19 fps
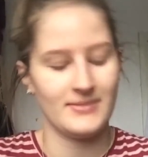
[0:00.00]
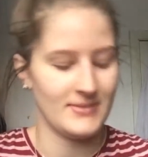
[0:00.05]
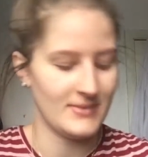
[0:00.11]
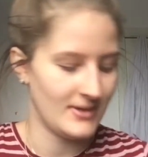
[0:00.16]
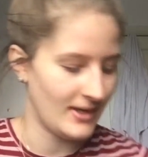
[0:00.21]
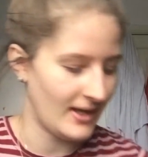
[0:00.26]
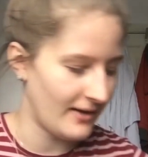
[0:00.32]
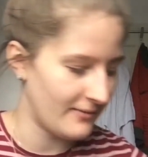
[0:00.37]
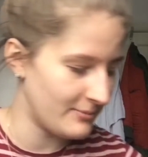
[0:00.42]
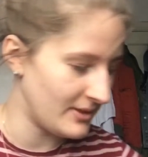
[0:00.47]

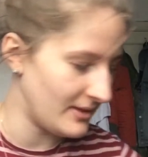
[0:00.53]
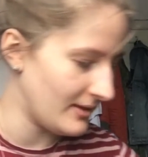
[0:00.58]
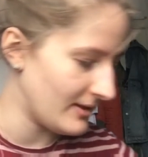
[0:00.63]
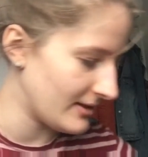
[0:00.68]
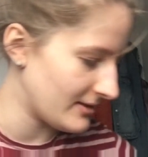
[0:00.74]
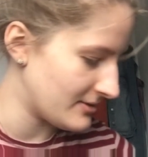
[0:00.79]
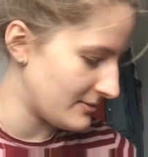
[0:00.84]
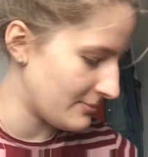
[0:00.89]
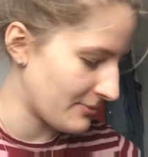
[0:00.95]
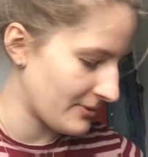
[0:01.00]
I've been, like,
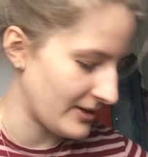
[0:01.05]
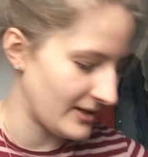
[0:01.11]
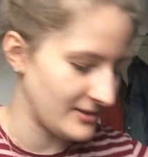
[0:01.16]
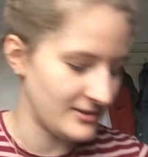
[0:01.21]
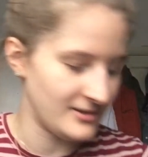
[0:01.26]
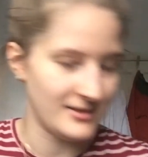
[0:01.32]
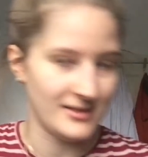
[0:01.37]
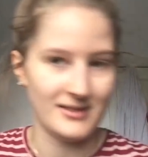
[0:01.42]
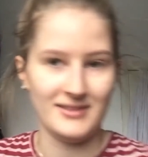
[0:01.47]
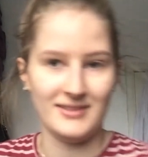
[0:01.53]
depressed
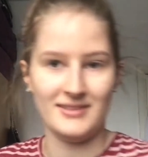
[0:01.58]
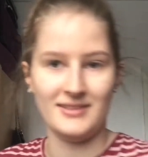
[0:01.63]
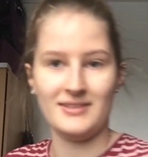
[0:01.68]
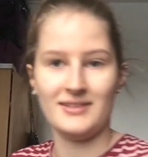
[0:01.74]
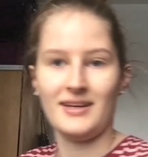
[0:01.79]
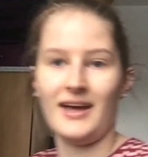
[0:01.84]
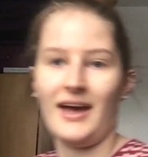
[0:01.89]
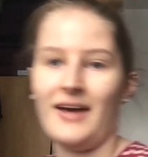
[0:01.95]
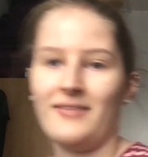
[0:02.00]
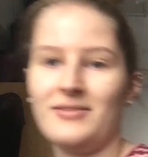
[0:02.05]
and
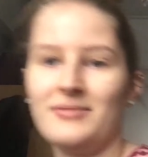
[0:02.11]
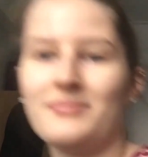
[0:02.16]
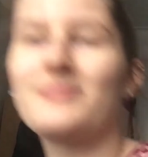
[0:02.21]
haven't